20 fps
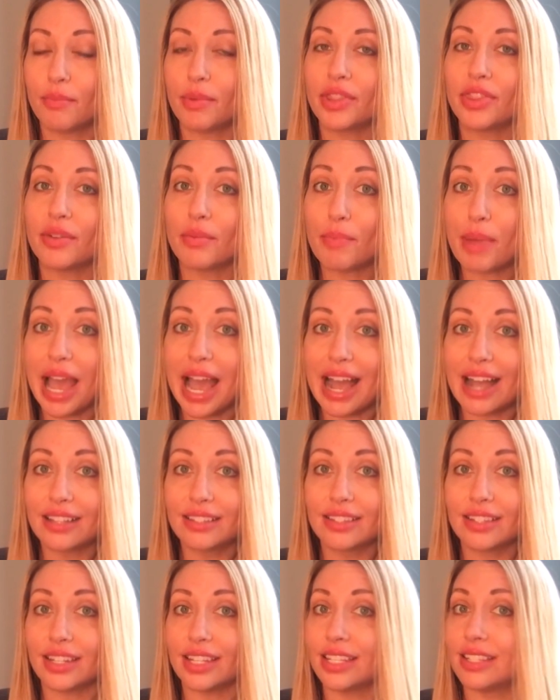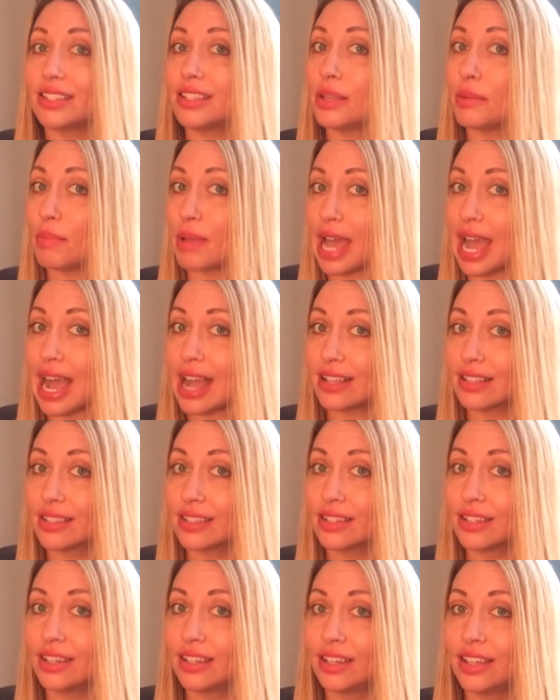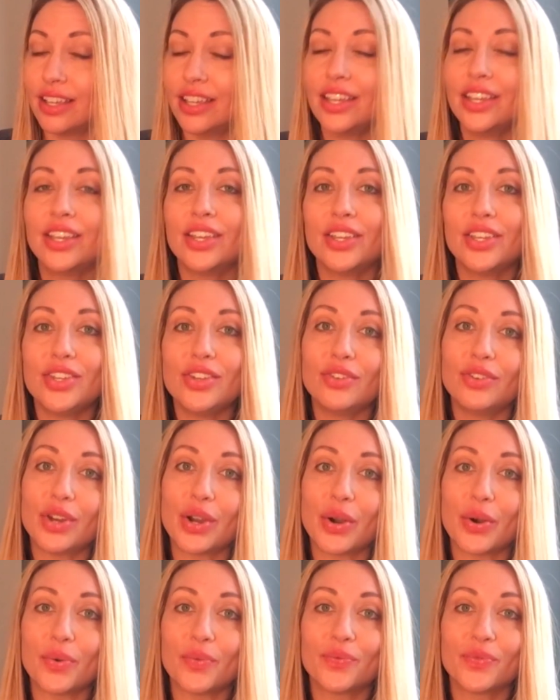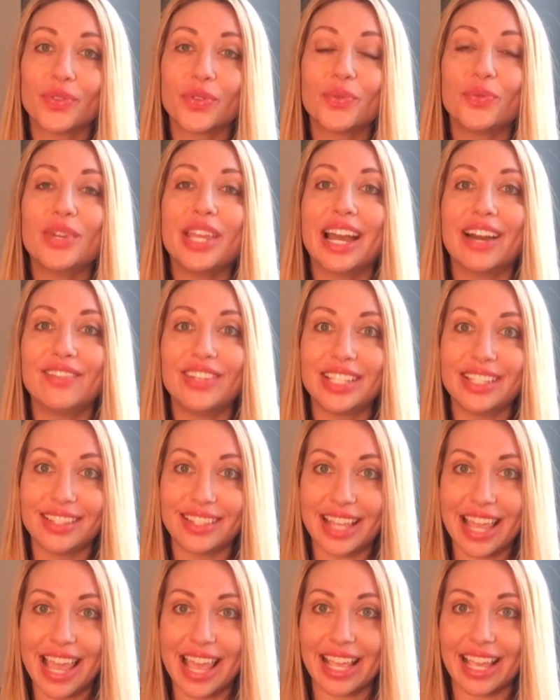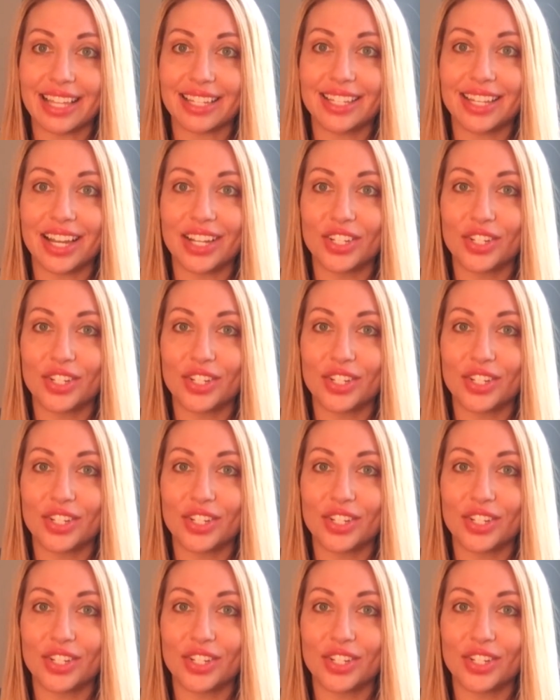Much like people sell chocolates as a fundraiser, the books